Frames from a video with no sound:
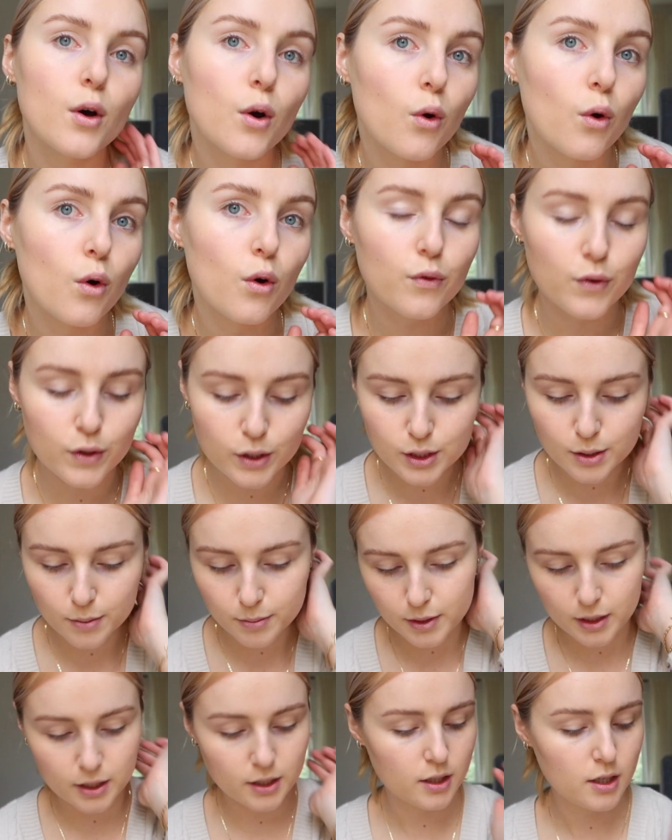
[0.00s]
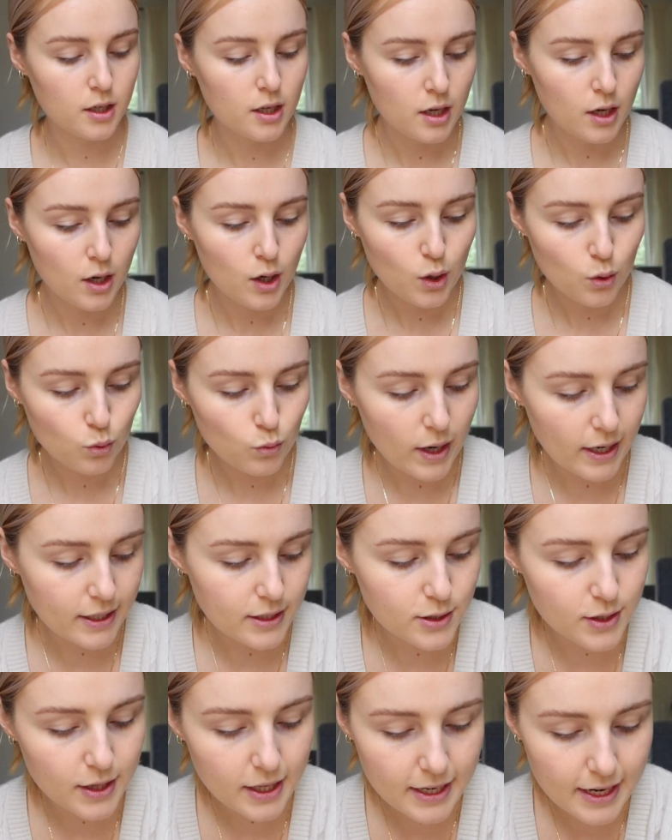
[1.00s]
off or something.
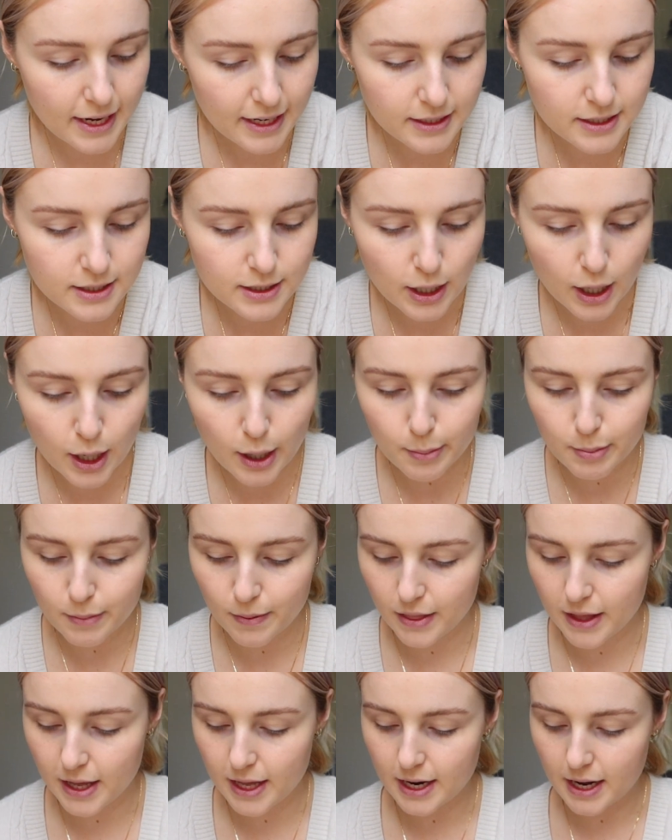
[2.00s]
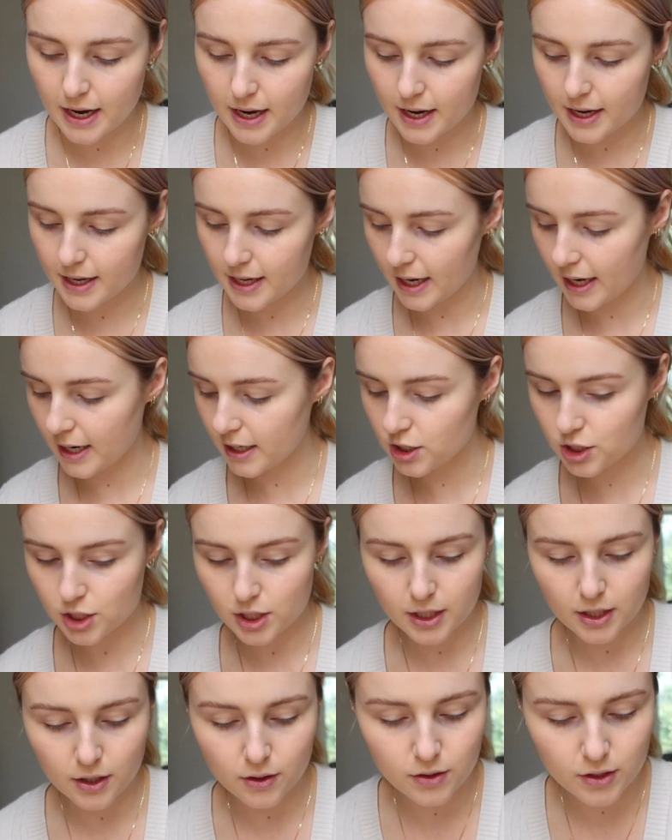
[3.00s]
Right, so the next up then I
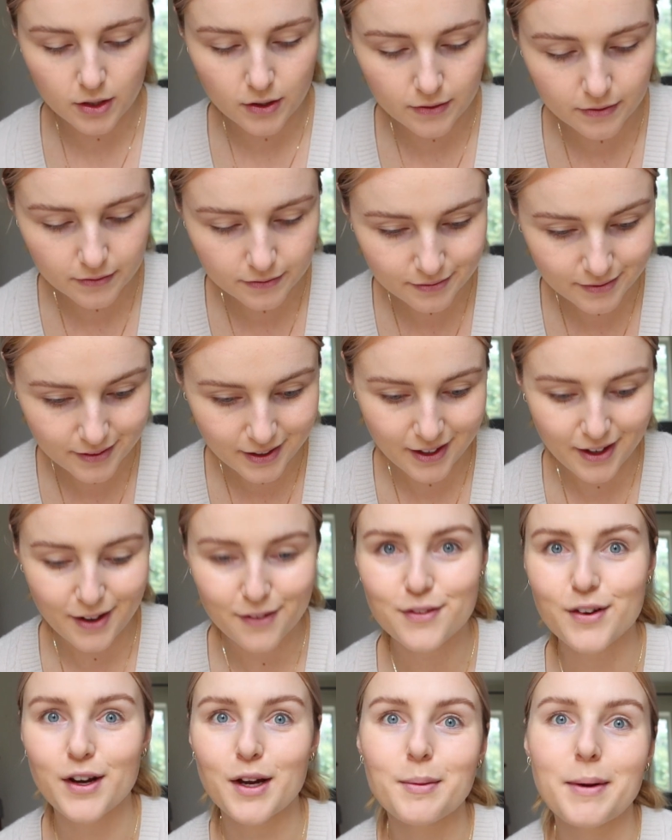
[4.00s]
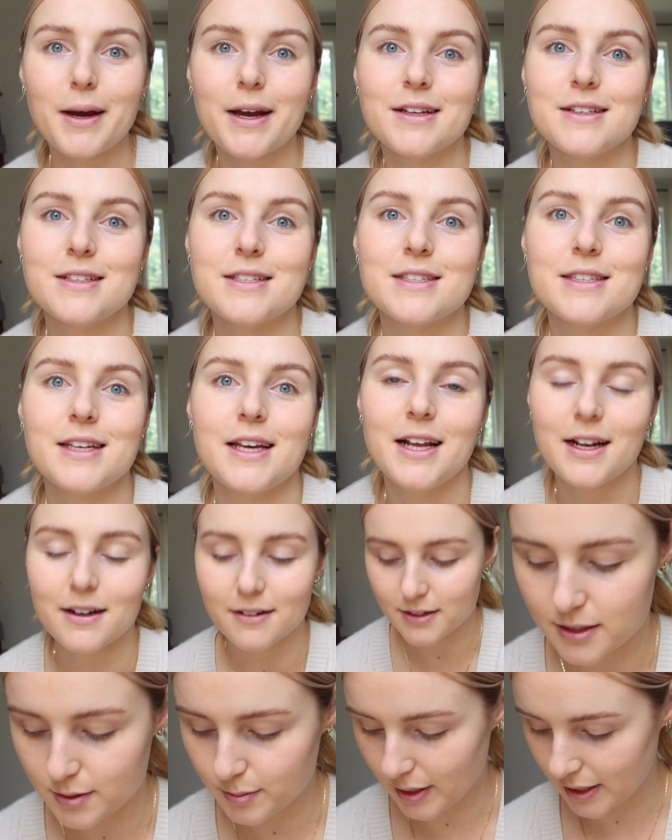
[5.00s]
actually, oh no, I forgot my
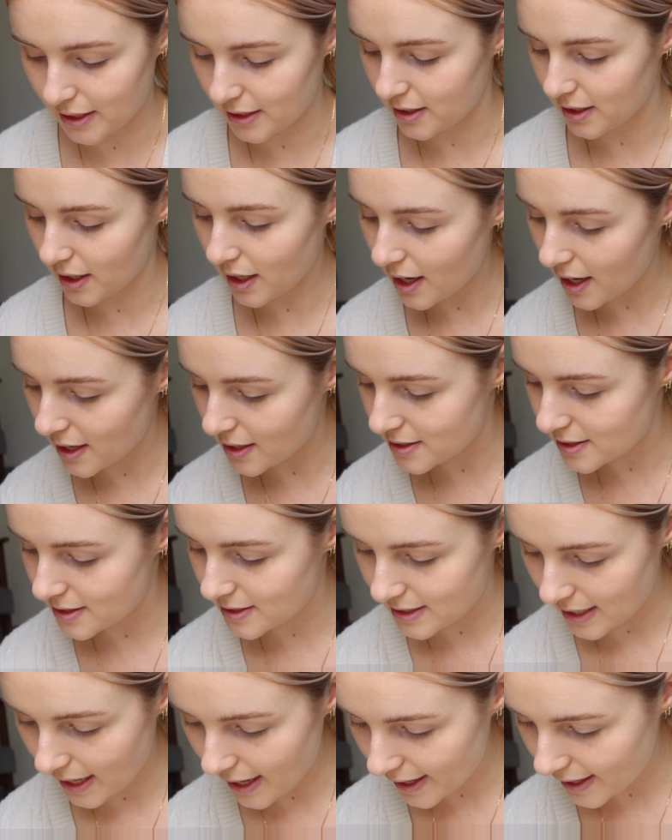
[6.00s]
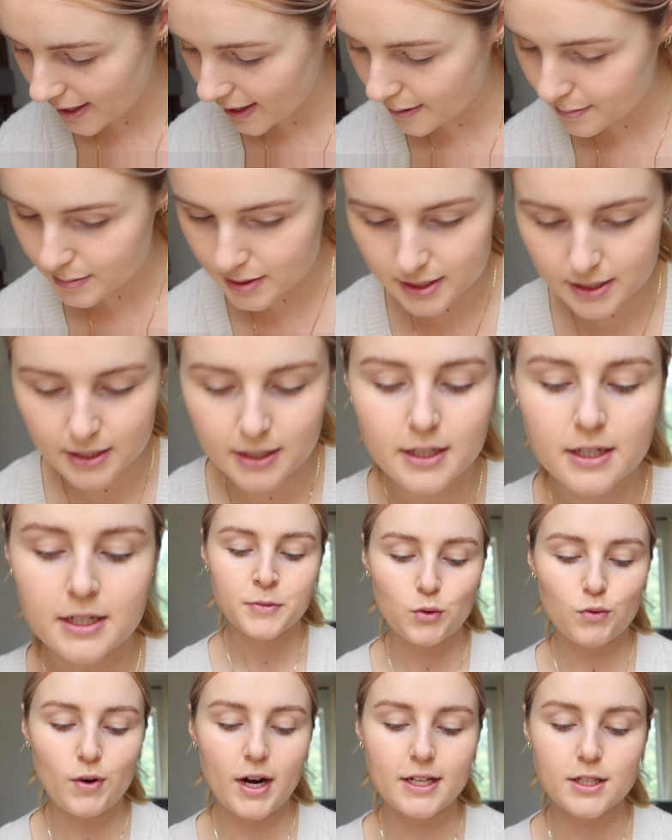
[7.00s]
concealer. Oh my goodness, Debs.
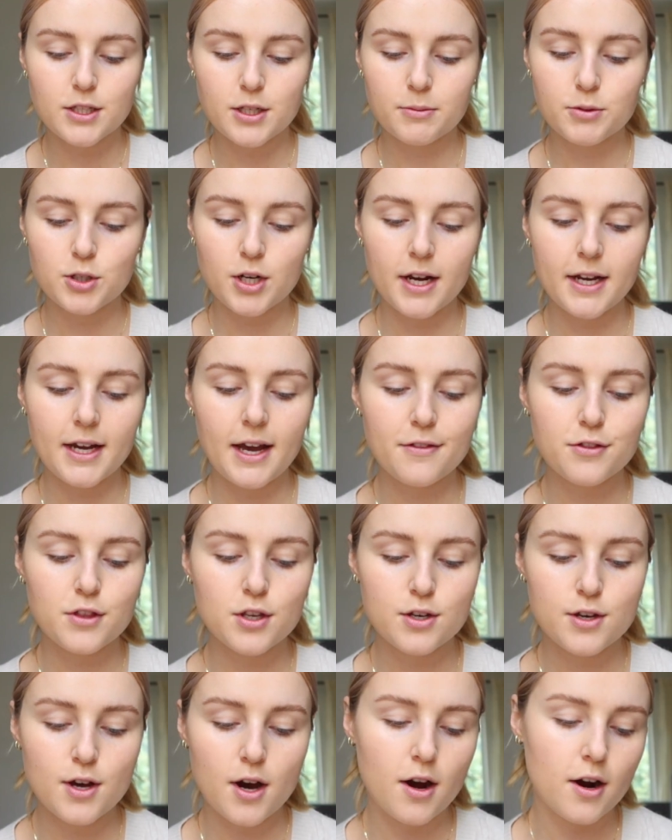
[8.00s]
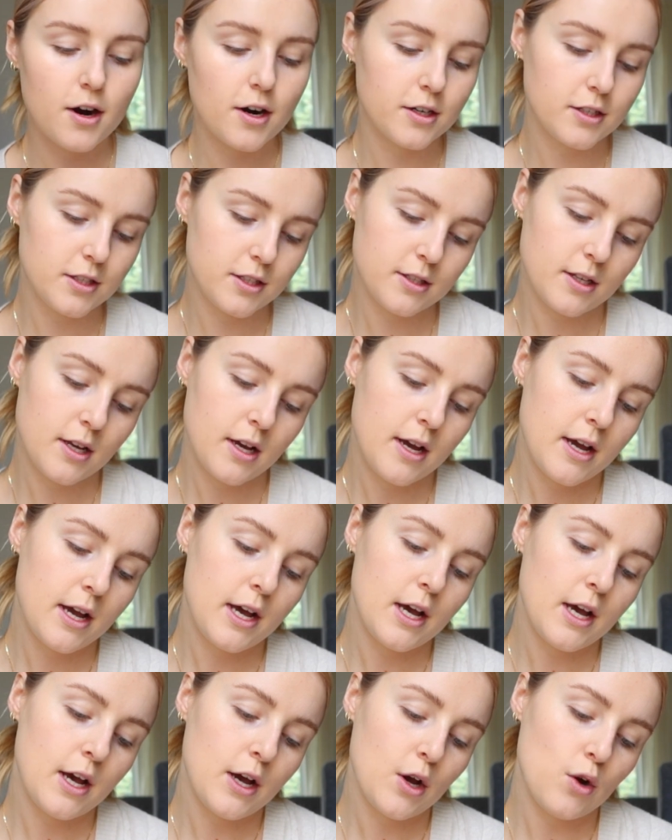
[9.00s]
Right, so I'm trying out the NARS
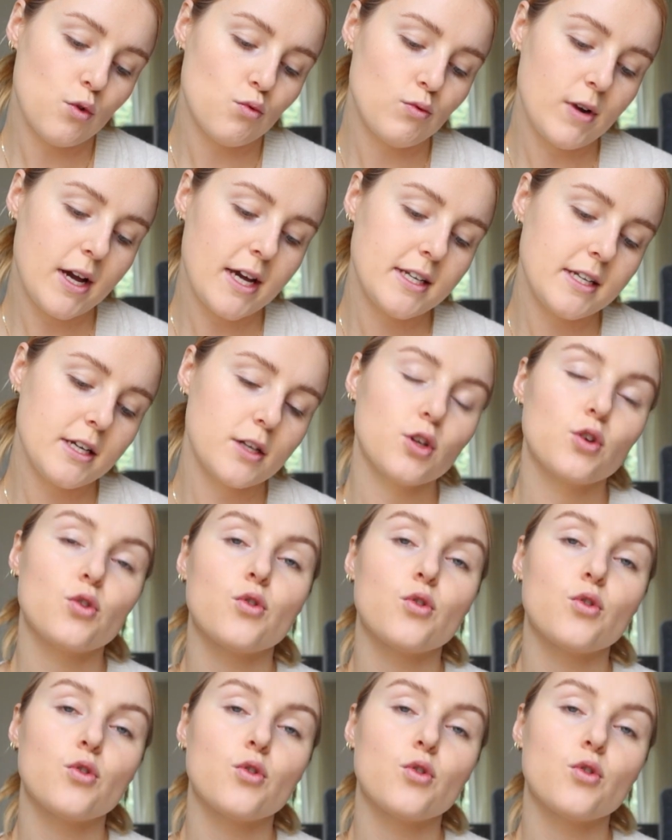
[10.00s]
Radiant